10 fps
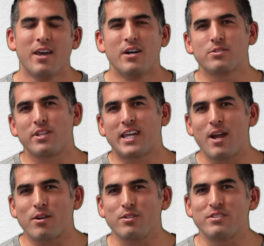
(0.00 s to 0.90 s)
So the
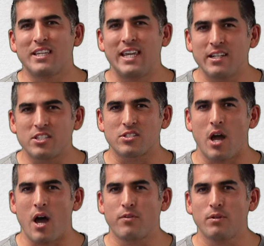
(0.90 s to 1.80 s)
characters in each
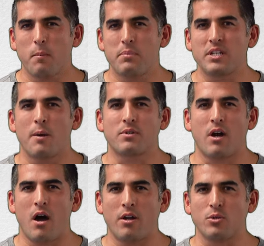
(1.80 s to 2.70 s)
novel become
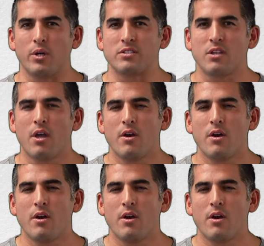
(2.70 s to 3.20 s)
conduits